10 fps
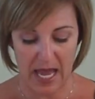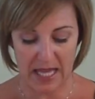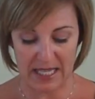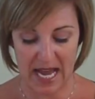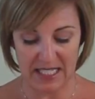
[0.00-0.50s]

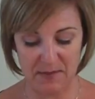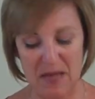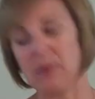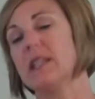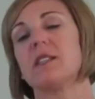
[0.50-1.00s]
And last,
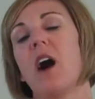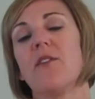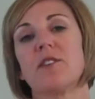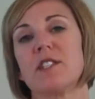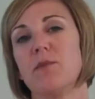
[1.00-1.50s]
maybe we need to
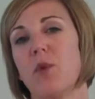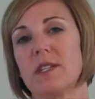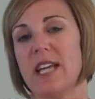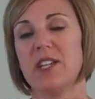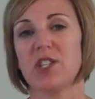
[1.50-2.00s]
offer some more
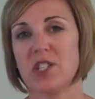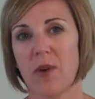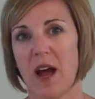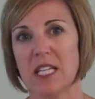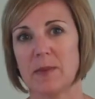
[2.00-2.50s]
attention to
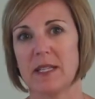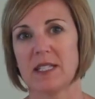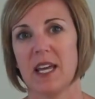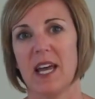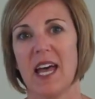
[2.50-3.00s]
our husbands.